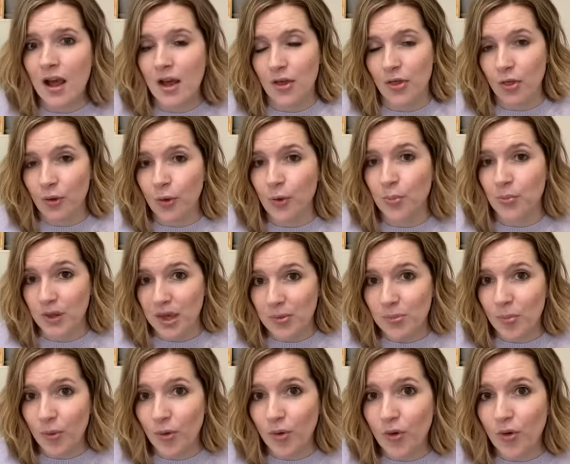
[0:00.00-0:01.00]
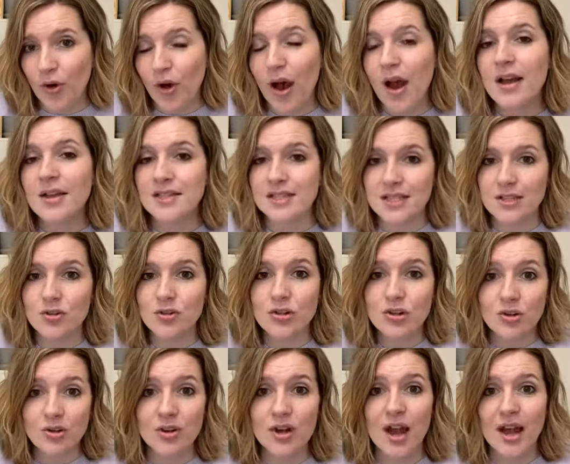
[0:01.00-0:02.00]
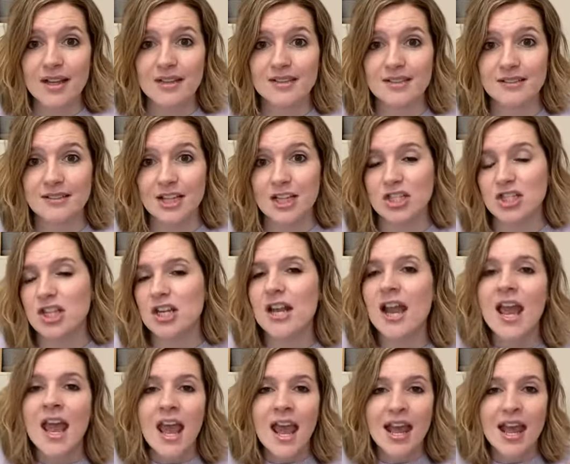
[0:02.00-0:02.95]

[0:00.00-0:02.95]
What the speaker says: other people until you're in isolation,